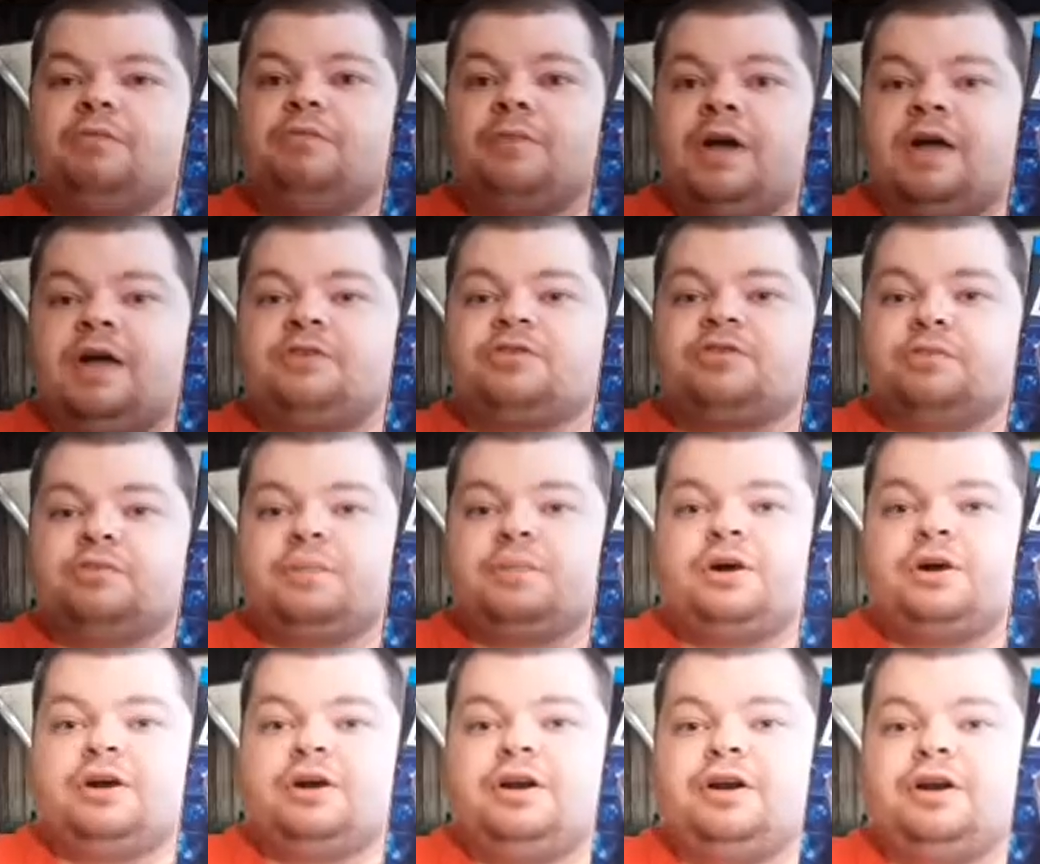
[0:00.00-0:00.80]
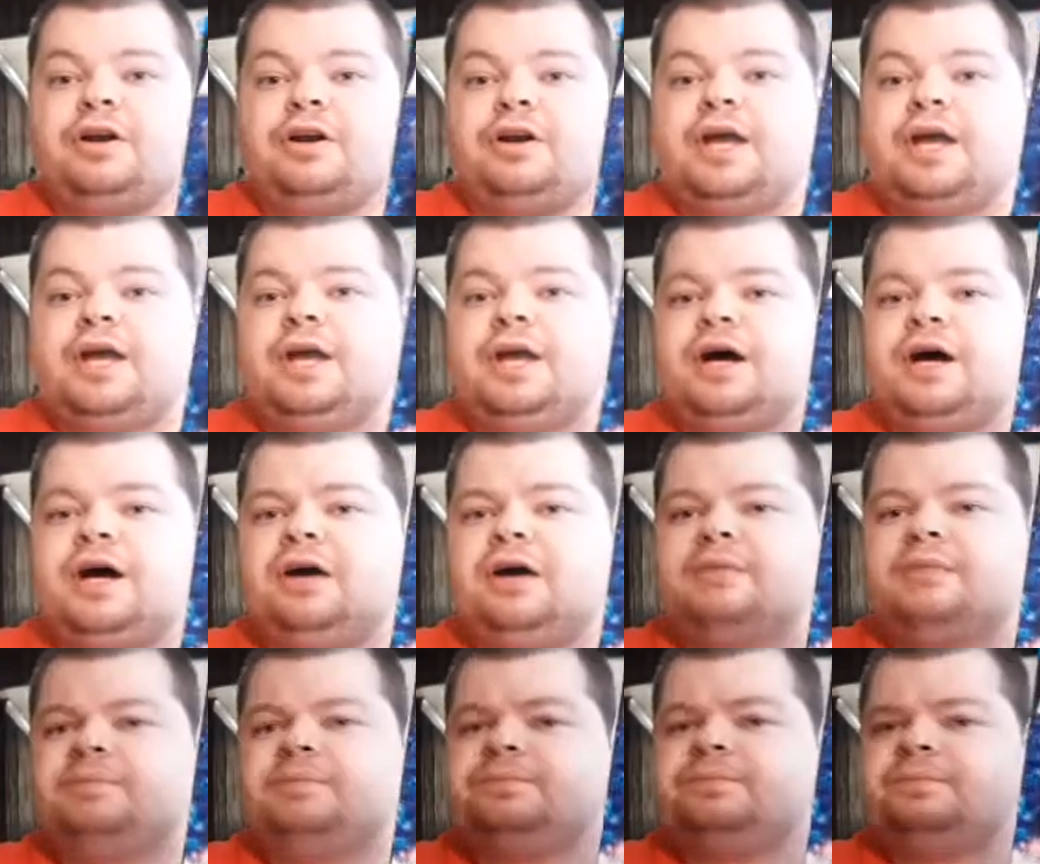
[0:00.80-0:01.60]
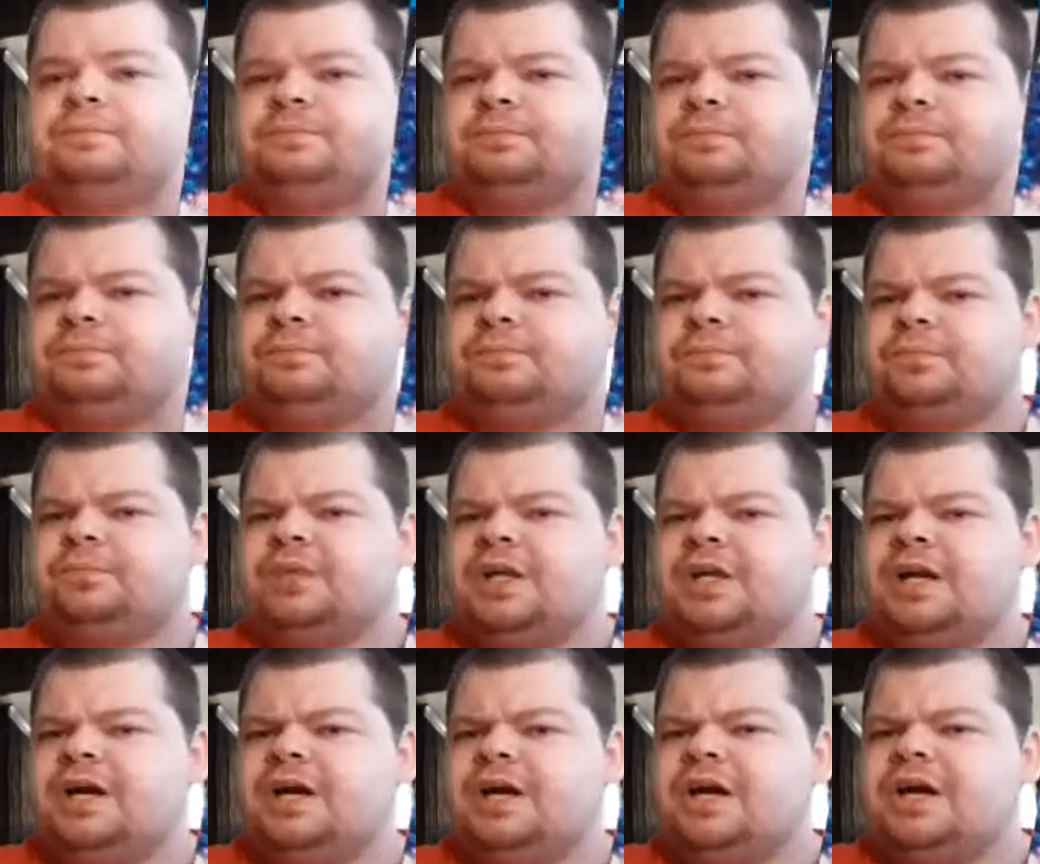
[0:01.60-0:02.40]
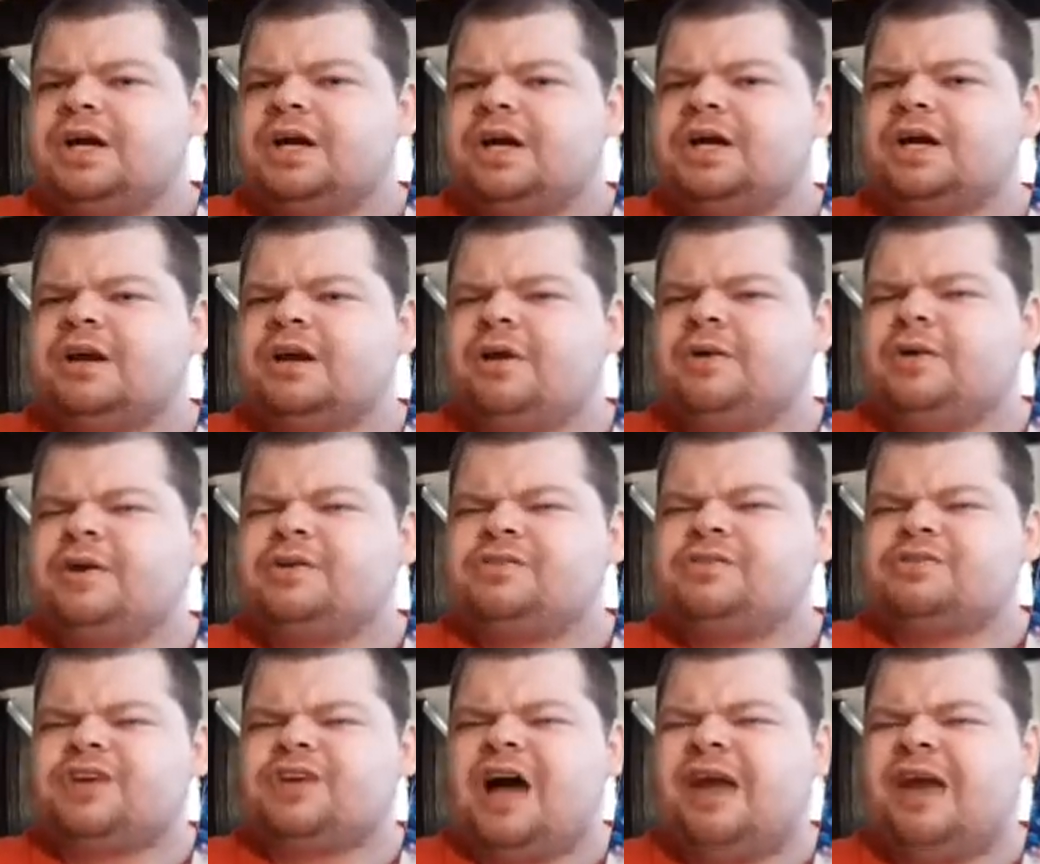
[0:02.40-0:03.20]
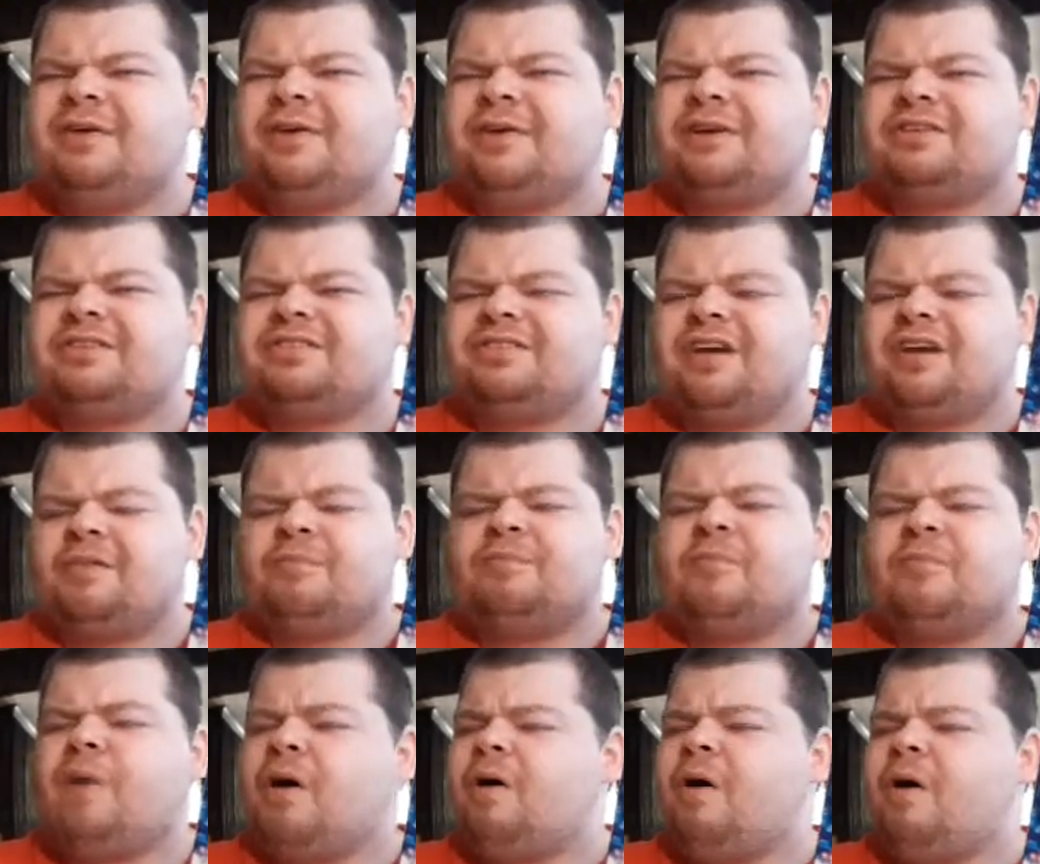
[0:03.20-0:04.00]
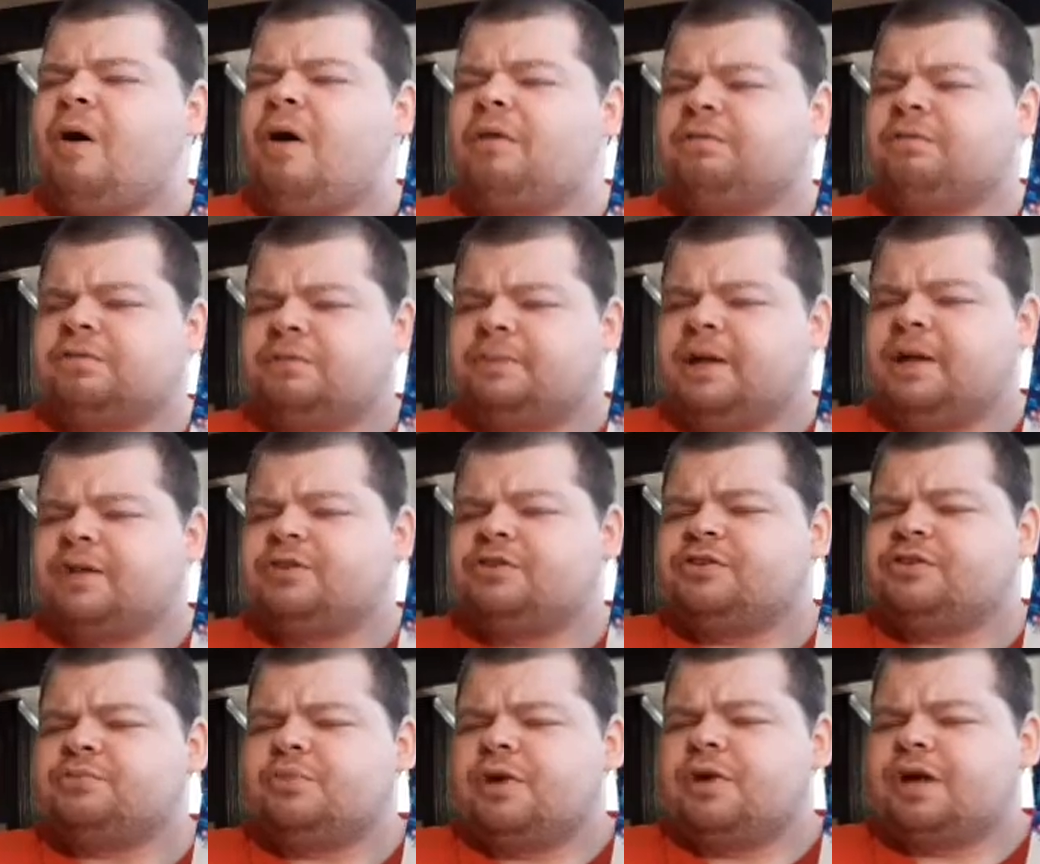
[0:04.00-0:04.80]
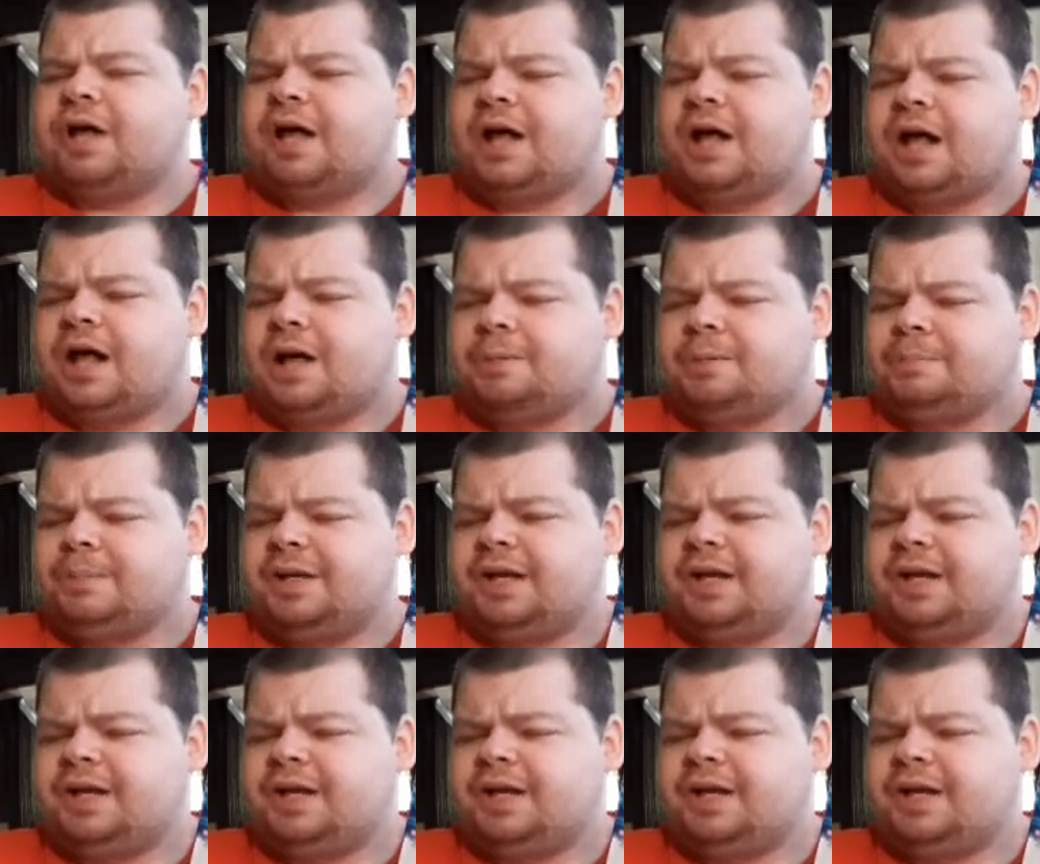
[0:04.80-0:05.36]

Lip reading: as her partner, and and there's kind of something off about this one cop,